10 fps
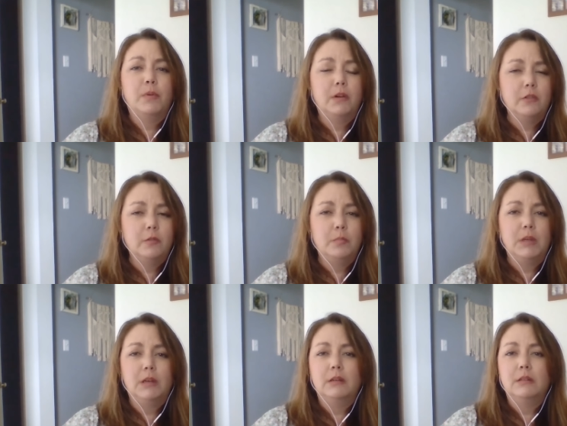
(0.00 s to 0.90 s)
birth
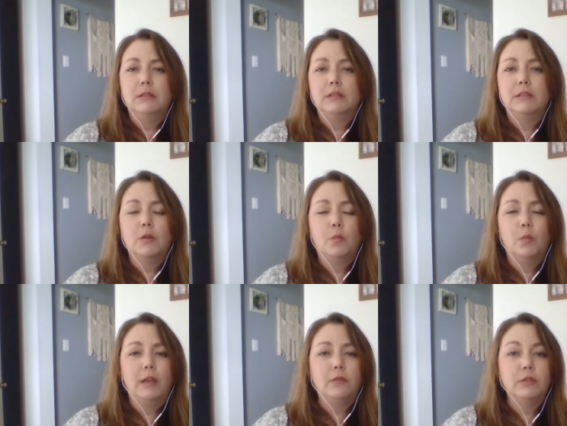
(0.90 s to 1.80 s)
because the
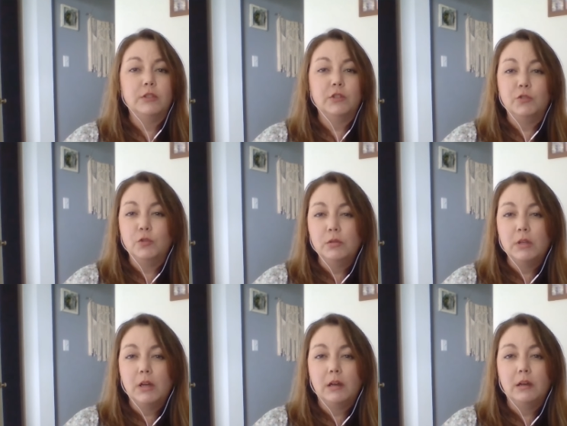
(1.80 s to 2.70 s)
wife was a
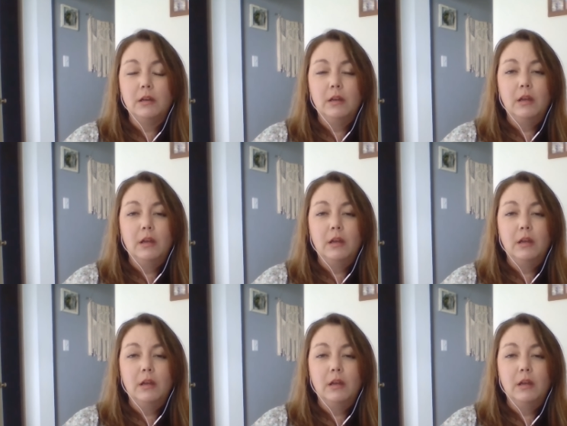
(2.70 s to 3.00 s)
doula.